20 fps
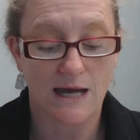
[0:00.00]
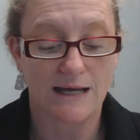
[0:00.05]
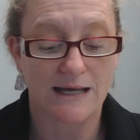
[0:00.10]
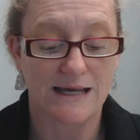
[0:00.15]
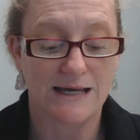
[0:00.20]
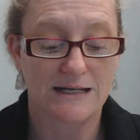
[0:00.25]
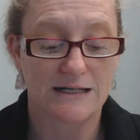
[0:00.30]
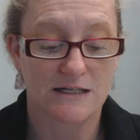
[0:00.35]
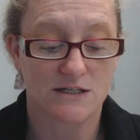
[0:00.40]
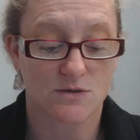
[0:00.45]

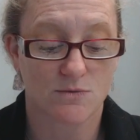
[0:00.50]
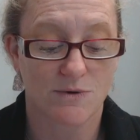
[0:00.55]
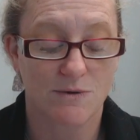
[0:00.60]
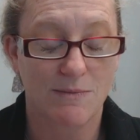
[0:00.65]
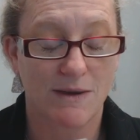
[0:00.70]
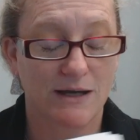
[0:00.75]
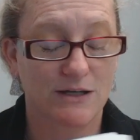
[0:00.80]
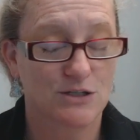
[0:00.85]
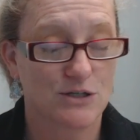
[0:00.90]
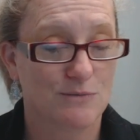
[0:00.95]
again, as a
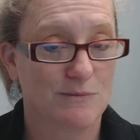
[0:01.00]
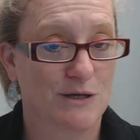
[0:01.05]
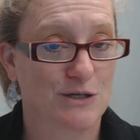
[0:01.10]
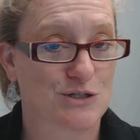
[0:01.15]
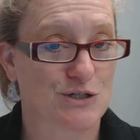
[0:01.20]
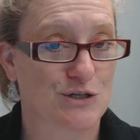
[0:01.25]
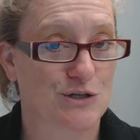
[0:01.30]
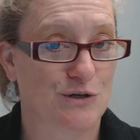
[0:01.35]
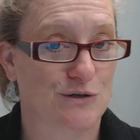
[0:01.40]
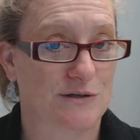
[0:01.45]
reminder, make
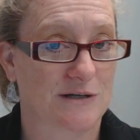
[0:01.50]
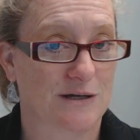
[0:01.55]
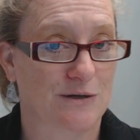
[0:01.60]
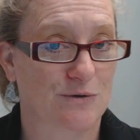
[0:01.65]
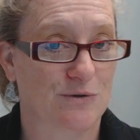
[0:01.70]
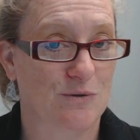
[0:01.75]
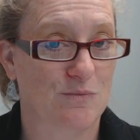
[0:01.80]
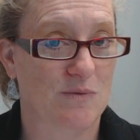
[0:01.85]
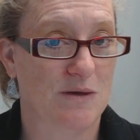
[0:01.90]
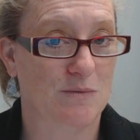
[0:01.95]
sure you go to
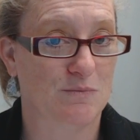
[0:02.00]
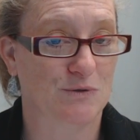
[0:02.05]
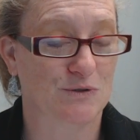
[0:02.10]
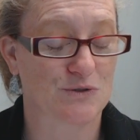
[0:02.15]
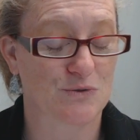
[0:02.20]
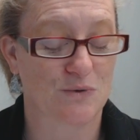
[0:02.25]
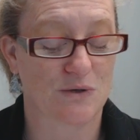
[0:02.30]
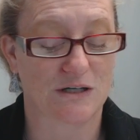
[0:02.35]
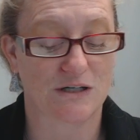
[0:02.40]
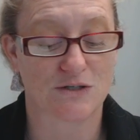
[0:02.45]
Healthy People
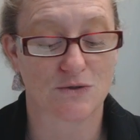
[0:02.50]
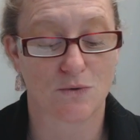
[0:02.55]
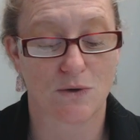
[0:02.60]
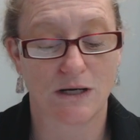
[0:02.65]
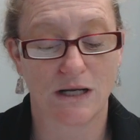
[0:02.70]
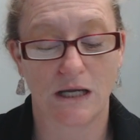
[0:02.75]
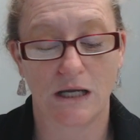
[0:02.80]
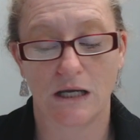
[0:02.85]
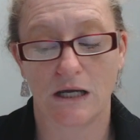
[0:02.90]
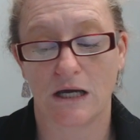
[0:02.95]

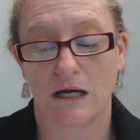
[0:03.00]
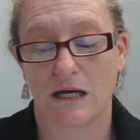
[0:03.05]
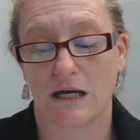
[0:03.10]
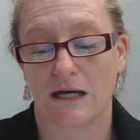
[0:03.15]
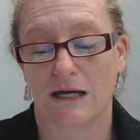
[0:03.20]
2020